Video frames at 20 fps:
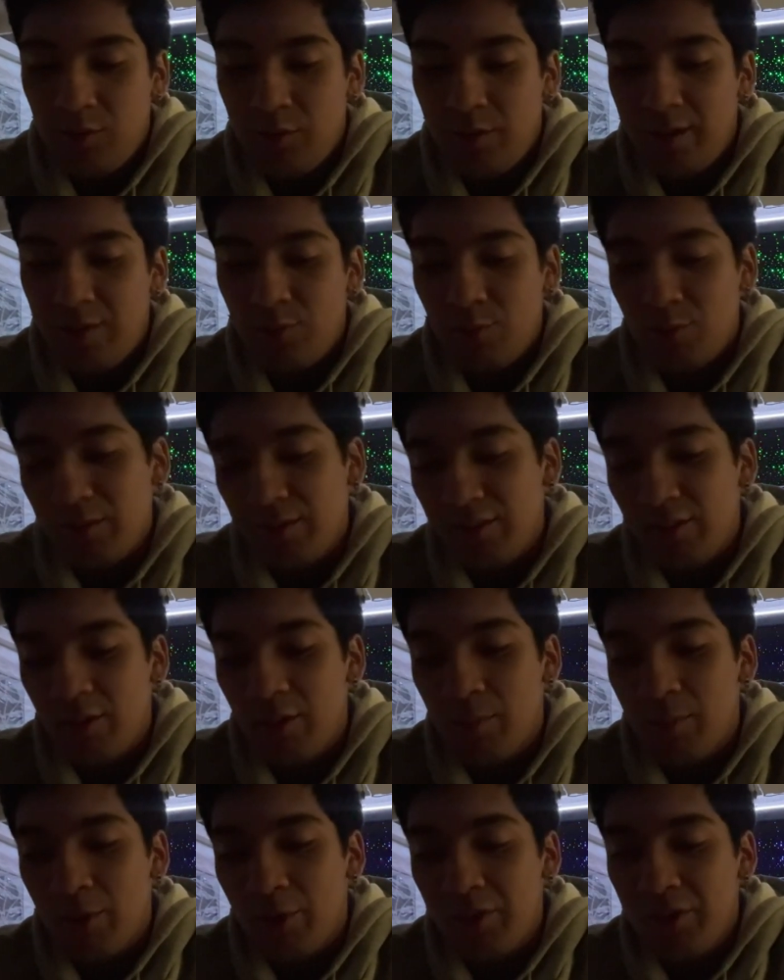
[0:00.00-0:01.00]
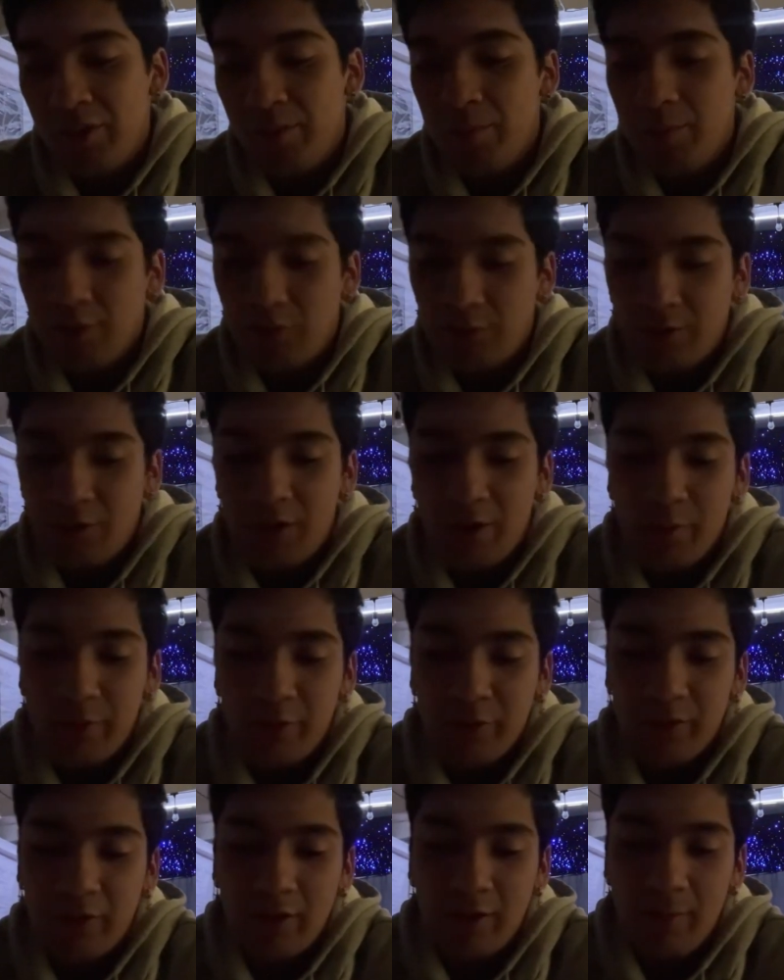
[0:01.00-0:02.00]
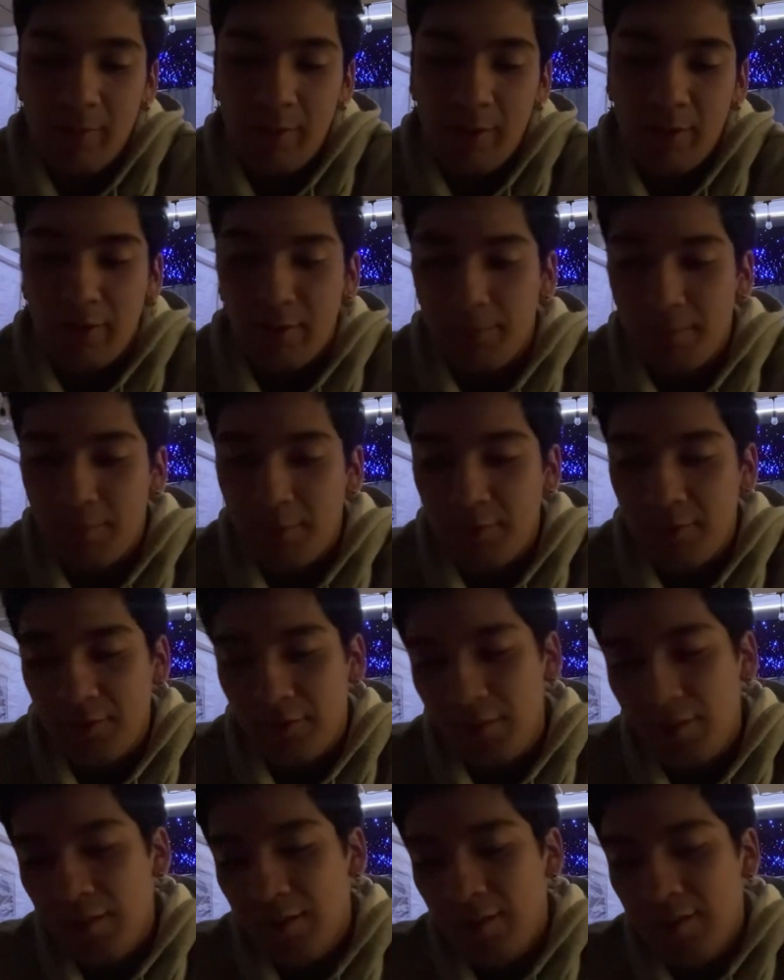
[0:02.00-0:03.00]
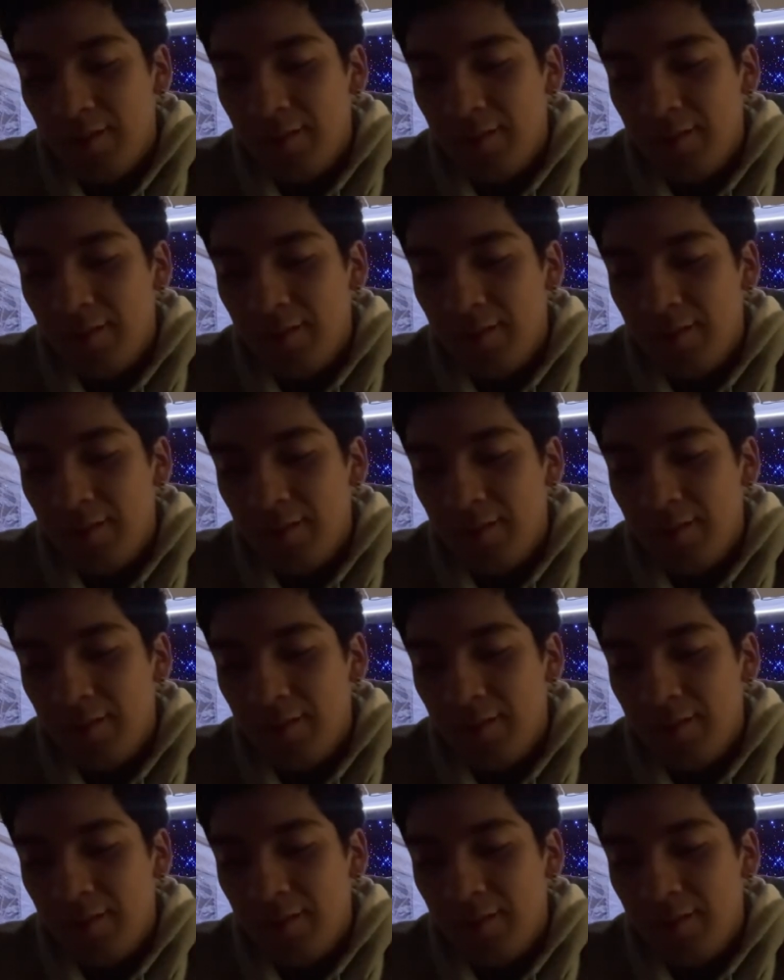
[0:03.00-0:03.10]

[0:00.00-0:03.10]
You guys want to talk about numbers? All right, we could talk about numbers.